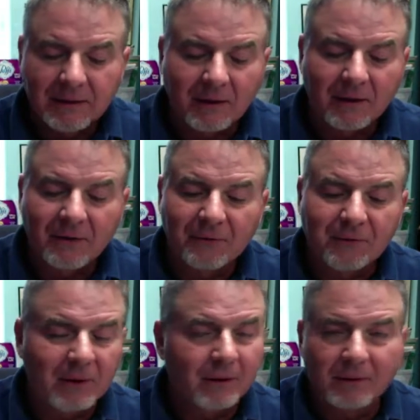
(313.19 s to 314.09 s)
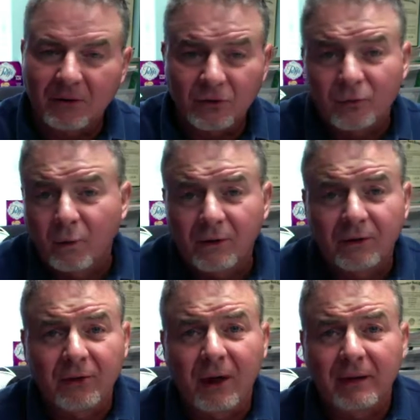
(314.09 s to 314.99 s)
They're just well
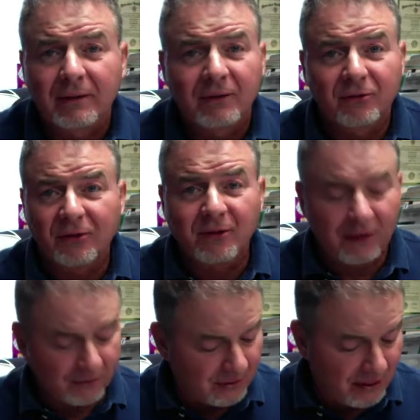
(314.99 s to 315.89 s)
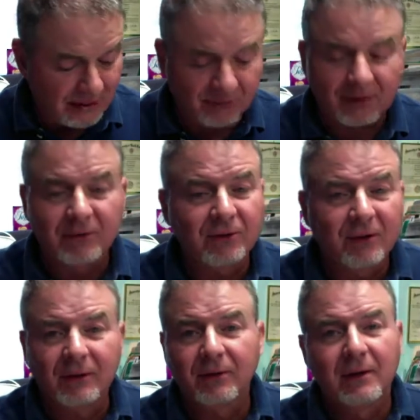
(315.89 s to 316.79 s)
designed.
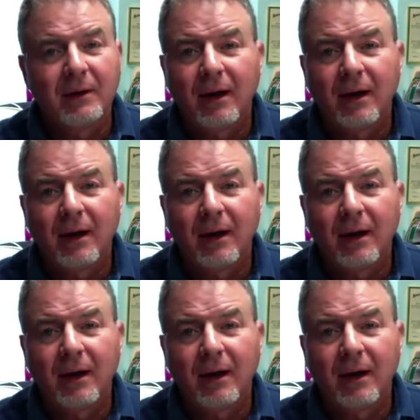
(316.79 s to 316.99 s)
$6.97.